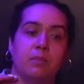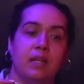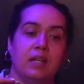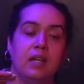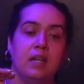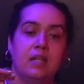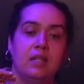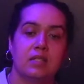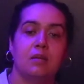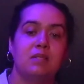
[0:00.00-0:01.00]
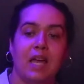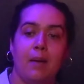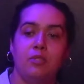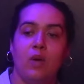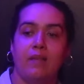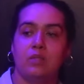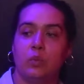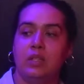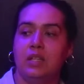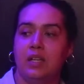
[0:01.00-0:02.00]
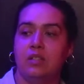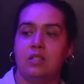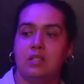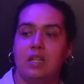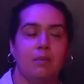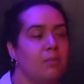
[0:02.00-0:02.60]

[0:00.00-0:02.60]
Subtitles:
But sometimes you have to really understand